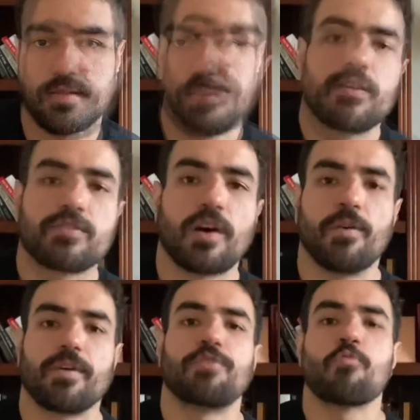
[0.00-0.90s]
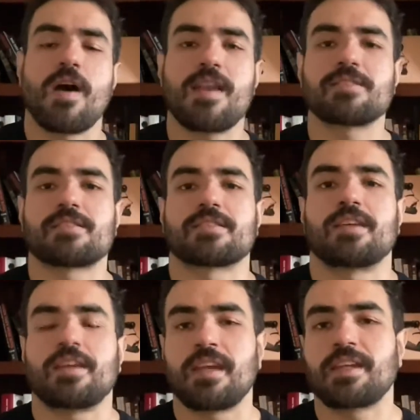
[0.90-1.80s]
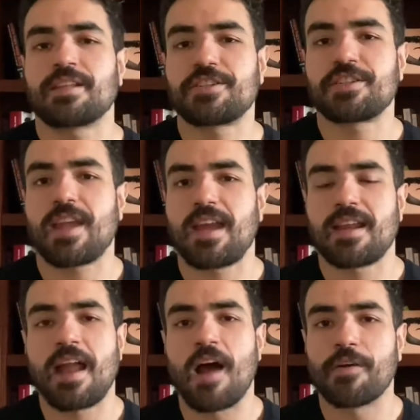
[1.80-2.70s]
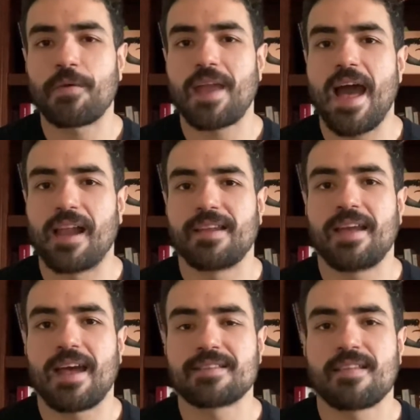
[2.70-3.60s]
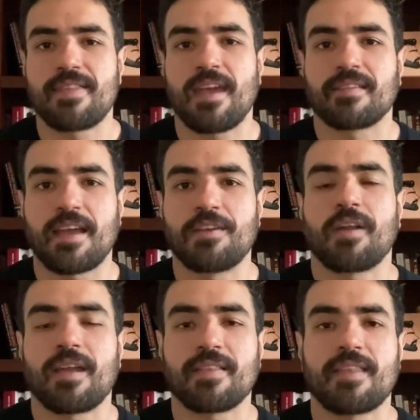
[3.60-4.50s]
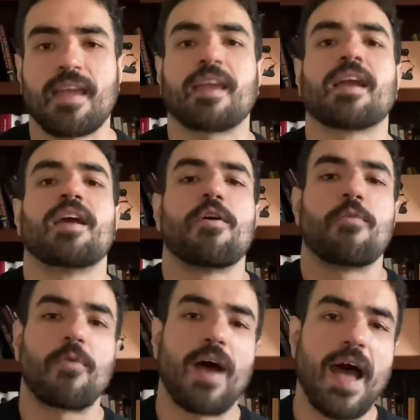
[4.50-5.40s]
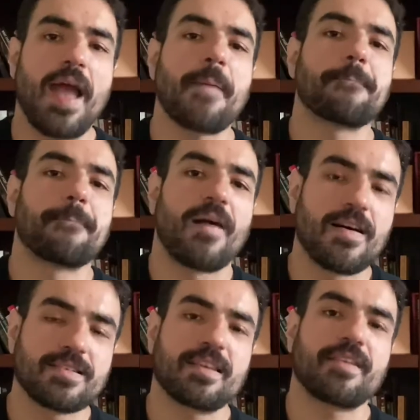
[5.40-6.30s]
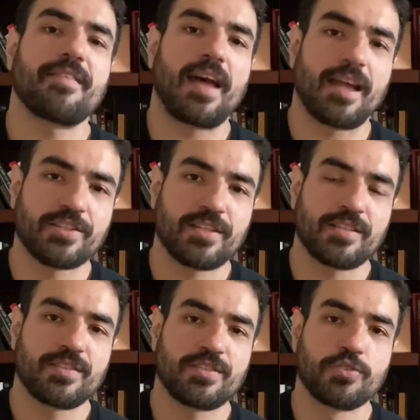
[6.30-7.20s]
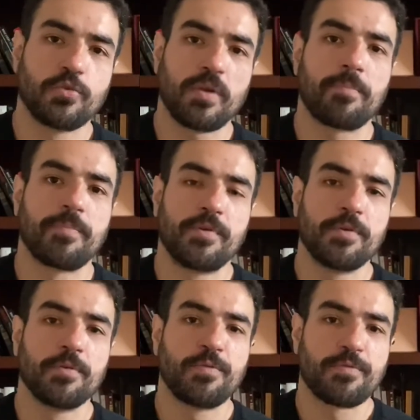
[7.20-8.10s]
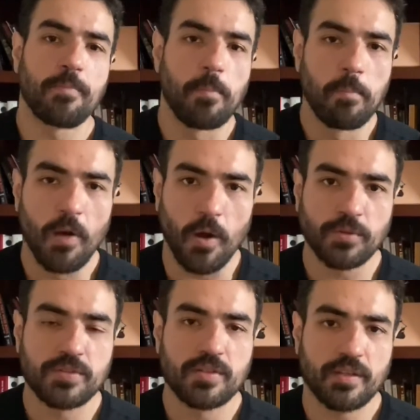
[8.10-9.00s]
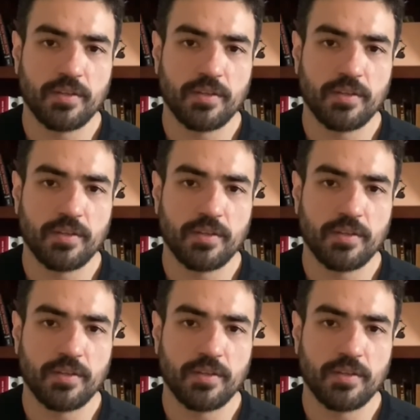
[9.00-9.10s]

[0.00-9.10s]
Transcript: all right? So you want to see inner state and outer reality as a thing that you can take right positive actions to improve both,